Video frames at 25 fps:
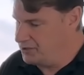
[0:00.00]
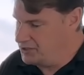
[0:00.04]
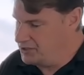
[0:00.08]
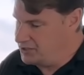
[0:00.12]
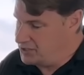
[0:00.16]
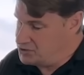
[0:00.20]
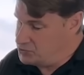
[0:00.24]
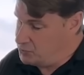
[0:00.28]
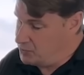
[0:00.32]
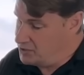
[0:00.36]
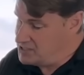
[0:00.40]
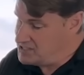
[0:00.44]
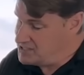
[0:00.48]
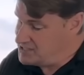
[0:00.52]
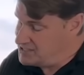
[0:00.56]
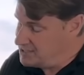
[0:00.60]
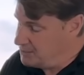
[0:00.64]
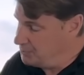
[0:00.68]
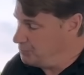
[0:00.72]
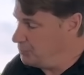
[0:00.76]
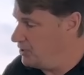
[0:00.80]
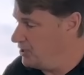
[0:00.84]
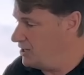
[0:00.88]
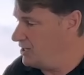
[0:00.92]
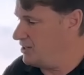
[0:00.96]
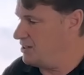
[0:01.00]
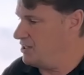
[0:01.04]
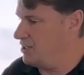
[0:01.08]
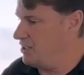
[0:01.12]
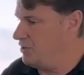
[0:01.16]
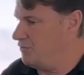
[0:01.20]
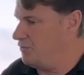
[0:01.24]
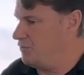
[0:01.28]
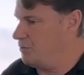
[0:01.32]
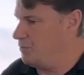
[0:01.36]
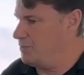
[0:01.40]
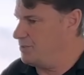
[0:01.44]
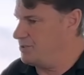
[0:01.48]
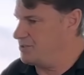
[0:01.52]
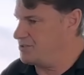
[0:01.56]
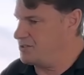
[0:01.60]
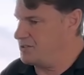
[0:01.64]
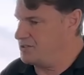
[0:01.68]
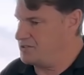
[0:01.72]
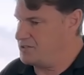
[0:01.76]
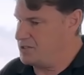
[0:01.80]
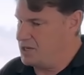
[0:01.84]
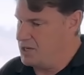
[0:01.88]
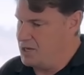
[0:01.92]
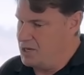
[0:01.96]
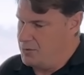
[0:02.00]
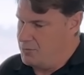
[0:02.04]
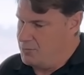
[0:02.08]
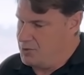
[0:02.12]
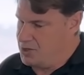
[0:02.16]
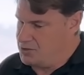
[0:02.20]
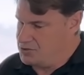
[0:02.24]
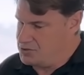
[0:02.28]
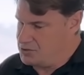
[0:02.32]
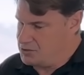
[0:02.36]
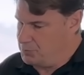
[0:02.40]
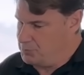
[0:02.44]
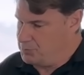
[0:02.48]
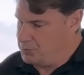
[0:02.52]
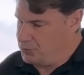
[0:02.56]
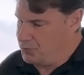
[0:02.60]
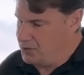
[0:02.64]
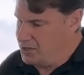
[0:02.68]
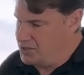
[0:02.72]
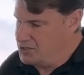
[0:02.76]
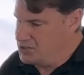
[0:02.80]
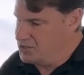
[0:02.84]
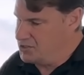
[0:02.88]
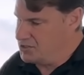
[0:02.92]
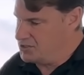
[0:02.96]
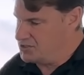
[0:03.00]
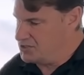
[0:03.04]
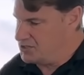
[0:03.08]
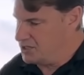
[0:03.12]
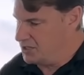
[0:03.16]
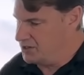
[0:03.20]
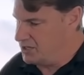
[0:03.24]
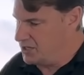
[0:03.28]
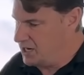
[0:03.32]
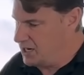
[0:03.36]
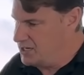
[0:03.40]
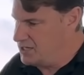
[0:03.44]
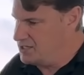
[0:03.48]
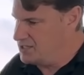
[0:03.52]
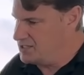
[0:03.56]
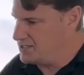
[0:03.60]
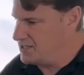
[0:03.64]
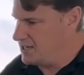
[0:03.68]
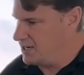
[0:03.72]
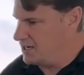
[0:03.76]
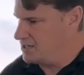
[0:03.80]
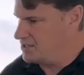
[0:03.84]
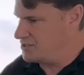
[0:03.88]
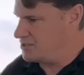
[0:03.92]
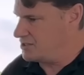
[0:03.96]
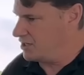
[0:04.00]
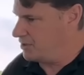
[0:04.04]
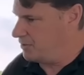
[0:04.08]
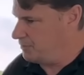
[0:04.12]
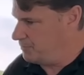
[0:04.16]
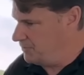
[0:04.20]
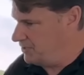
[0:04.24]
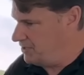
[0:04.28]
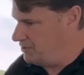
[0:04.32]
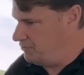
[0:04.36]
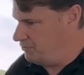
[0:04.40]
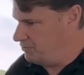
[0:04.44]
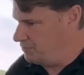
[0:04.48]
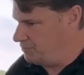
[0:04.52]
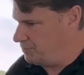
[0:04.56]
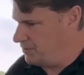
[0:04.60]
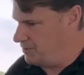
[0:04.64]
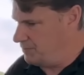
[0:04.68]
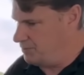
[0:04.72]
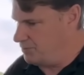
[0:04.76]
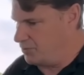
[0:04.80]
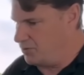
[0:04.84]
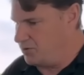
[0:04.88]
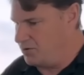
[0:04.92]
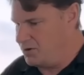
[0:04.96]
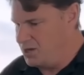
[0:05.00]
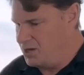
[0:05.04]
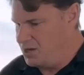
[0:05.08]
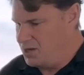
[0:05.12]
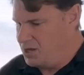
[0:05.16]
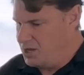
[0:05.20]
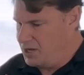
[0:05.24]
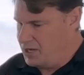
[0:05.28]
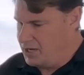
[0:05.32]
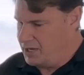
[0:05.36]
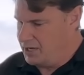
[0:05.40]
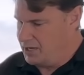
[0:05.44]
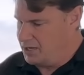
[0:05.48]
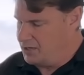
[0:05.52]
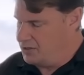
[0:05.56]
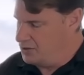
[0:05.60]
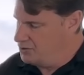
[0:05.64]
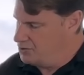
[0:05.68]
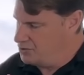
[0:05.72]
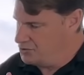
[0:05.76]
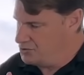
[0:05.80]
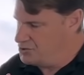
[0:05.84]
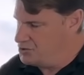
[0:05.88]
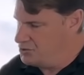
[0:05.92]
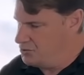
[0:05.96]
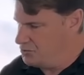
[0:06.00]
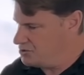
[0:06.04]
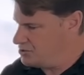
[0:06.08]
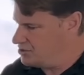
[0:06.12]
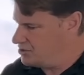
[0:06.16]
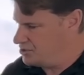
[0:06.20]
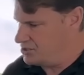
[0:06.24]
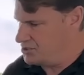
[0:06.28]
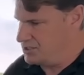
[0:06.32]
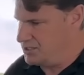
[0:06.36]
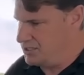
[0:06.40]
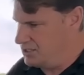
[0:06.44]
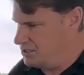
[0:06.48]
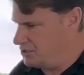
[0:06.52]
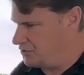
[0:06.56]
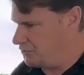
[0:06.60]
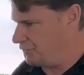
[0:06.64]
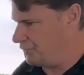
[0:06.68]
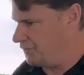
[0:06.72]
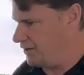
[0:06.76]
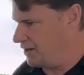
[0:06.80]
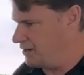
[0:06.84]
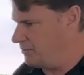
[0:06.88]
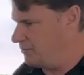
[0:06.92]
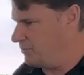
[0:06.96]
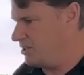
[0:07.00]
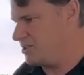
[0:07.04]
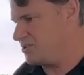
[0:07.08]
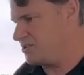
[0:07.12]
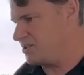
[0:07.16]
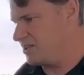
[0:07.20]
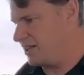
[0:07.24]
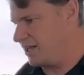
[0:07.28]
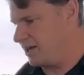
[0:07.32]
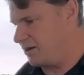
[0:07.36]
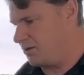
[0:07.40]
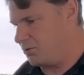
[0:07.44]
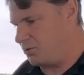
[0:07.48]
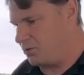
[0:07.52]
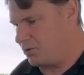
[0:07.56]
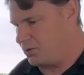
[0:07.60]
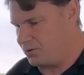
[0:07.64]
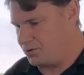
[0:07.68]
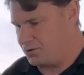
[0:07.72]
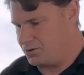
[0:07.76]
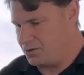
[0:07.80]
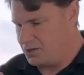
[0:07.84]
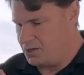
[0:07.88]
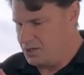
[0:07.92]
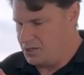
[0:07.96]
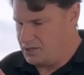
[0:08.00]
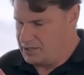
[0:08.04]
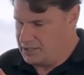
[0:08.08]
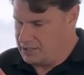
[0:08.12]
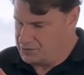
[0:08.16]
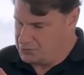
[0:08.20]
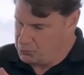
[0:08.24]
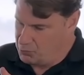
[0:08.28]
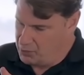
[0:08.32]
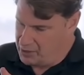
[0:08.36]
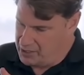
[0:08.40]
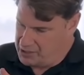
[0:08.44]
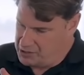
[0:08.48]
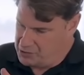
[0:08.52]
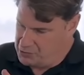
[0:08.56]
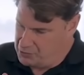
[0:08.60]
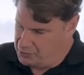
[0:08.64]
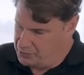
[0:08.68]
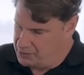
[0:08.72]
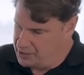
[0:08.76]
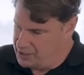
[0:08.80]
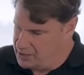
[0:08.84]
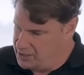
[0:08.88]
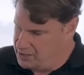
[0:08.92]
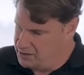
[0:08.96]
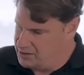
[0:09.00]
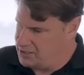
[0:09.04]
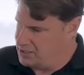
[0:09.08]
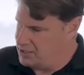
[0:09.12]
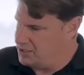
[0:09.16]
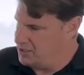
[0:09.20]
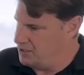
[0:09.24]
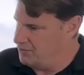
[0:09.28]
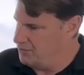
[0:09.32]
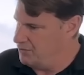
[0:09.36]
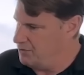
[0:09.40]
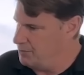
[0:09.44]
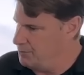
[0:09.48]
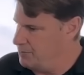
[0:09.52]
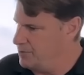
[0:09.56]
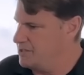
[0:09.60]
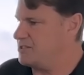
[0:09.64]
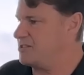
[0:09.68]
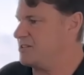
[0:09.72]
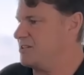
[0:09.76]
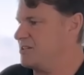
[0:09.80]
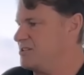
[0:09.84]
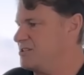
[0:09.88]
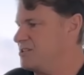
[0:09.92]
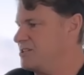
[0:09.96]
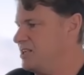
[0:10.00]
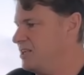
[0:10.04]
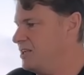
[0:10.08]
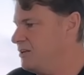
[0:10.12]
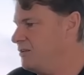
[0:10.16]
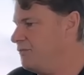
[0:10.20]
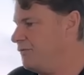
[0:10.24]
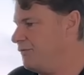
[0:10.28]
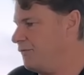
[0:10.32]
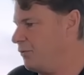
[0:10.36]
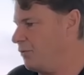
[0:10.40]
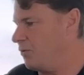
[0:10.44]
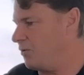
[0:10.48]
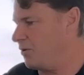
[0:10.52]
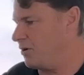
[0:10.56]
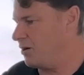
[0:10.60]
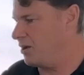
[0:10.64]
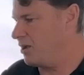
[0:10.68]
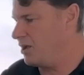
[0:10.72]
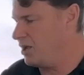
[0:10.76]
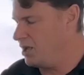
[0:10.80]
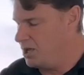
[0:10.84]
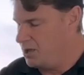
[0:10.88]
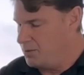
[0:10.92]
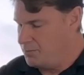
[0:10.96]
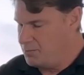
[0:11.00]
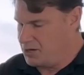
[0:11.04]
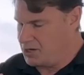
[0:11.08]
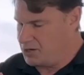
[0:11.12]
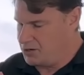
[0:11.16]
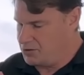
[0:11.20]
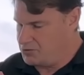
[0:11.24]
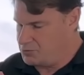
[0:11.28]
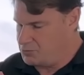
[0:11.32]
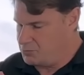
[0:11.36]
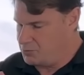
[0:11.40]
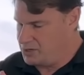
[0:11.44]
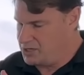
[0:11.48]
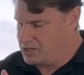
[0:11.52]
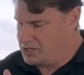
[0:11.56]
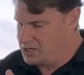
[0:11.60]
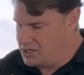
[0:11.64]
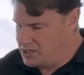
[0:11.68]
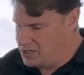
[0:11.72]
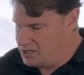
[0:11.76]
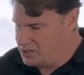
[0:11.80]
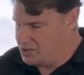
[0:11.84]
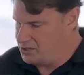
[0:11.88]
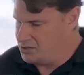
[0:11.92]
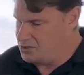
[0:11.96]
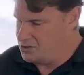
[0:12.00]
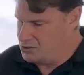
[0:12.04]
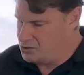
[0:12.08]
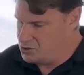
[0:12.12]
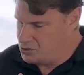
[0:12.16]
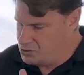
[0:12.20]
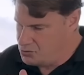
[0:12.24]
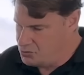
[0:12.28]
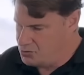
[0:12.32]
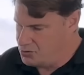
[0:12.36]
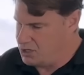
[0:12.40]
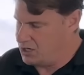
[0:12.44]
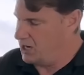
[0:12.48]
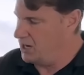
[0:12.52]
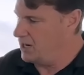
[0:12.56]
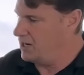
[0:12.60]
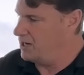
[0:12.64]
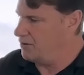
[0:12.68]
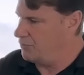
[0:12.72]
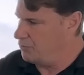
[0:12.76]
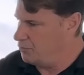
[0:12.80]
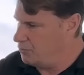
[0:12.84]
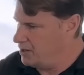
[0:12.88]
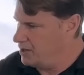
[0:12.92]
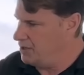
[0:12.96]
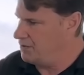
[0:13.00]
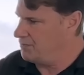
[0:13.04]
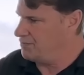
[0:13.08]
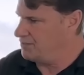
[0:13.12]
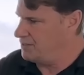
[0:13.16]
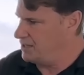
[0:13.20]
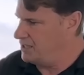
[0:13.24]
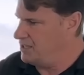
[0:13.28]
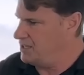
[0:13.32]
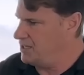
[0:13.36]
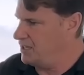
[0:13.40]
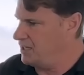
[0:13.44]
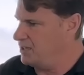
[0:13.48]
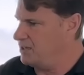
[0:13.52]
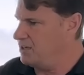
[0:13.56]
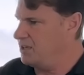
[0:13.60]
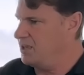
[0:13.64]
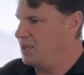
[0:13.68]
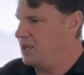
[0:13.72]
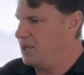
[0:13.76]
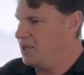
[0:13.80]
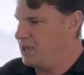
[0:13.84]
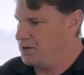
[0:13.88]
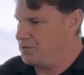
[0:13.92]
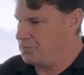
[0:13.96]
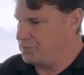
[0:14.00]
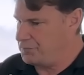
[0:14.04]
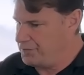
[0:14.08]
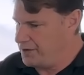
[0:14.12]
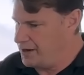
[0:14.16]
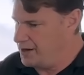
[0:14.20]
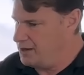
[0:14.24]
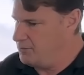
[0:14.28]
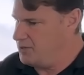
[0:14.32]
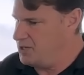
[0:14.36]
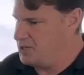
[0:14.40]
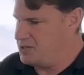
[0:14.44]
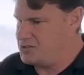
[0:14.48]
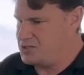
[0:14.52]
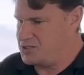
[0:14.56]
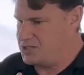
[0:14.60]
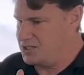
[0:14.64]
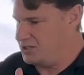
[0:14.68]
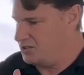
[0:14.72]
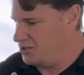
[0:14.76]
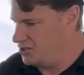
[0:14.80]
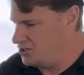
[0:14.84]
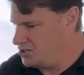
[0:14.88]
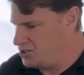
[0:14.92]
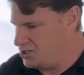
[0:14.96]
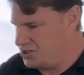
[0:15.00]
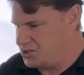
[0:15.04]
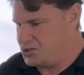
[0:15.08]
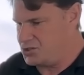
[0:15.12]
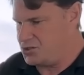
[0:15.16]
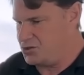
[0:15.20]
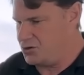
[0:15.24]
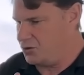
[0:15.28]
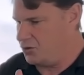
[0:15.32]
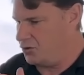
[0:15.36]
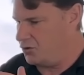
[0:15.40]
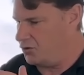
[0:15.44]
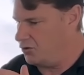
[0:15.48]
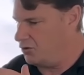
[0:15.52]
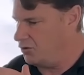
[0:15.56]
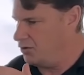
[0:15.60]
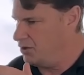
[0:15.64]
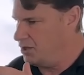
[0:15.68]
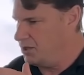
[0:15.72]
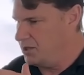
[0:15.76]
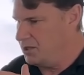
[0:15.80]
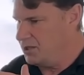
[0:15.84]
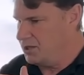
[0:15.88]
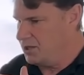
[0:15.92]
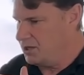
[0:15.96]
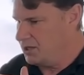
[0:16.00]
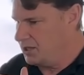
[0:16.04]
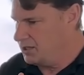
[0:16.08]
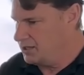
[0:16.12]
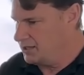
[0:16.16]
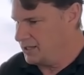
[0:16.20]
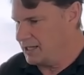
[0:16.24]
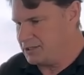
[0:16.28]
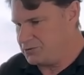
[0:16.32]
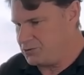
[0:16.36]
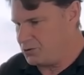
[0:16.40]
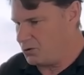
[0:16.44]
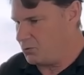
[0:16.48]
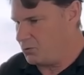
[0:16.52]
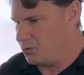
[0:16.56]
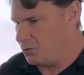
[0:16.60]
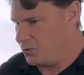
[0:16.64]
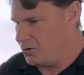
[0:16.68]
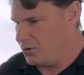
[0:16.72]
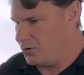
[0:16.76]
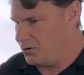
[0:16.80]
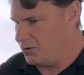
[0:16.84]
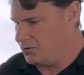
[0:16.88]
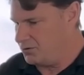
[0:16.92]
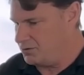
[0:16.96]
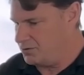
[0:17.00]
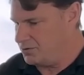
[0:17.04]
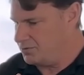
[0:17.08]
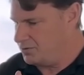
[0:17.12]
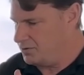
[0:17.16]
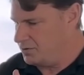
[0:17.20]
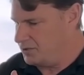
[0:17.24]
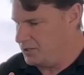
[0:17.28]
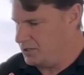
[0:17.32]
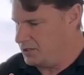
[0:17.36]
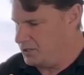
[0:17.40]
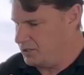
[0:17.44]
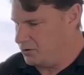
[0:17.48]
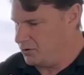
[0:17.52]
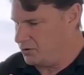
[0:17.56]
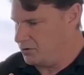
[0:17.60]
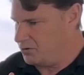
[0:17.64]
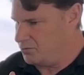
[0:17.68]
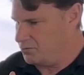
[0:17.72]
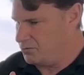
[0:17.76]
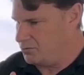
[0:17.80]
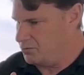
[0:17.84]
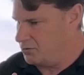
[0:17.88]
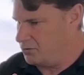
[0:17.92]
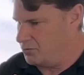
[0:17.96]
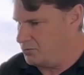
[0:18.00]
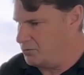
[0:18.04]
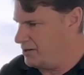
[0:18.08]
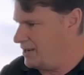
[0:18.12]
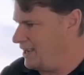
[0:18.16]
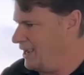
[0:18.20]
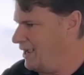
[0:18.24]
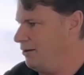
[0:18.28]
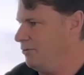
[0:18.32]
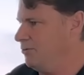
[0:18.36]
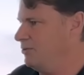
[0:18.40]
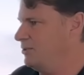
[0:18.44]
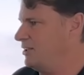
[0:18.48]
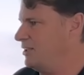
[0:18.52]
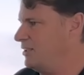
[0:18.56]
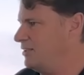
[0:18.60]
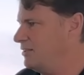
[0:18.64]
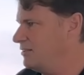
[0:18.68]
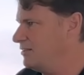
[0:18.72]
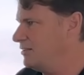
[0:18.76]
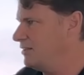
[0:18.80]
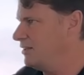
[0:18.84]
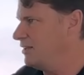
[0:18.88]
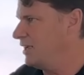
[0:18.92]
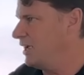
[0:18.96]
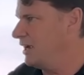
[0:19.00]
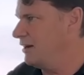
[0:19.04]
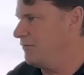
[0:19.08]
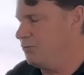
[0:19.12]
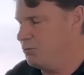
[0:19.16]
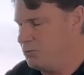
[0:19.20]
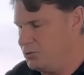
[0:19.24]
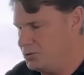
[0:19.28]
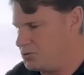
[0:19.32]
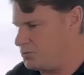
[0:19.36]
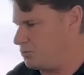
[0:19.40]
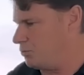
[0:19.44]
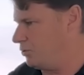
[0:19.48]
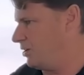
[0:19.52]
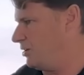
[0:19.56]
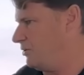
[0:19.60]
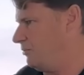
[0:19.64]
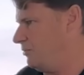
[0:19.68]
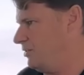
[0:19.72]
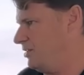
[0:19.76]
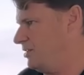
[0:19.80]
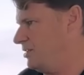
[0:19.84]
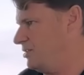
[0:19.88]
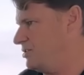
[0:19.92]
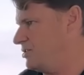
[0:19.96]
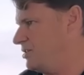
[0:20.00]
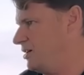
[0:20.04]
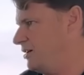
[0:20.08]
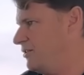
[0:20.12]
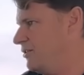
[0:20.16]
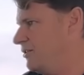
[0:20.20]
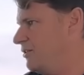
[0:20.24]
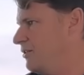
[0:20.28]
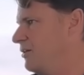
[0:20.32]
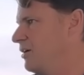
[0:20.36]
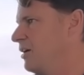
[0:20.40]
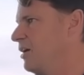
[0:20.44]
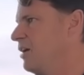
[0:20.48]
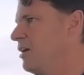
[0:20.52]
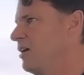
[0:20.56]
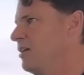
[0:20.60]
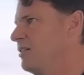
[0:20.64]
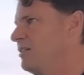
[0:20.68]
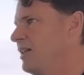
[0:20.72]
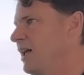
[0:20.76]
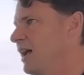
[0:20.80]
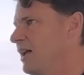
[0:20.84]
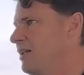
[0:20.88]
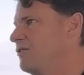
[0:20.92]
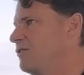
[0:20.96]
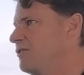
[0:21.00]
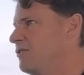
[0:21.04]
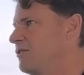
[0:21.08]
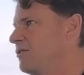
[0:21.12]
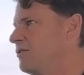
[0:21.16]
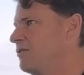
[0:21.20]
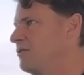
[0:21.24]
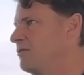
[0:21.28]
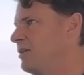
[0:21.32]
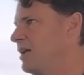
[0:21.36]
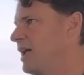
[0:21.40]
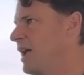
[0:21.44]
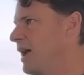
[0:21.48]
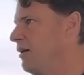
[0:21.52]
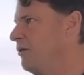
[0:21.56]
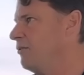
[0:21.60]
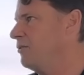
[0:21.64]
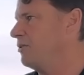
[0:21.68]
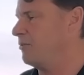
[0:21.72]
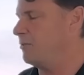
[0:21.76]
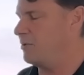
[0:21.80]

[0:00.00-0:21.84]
That's why I separated the EV business, because our prejudice on the ICE side is to compete with people. And there's no such thing as frenemies in that world. That's why I created the EV business in Ford, because we need a new kind of way of thinking. And frenemies in the digital electric world are a reality. Yeah. Everyone's working with each other. That's the reality.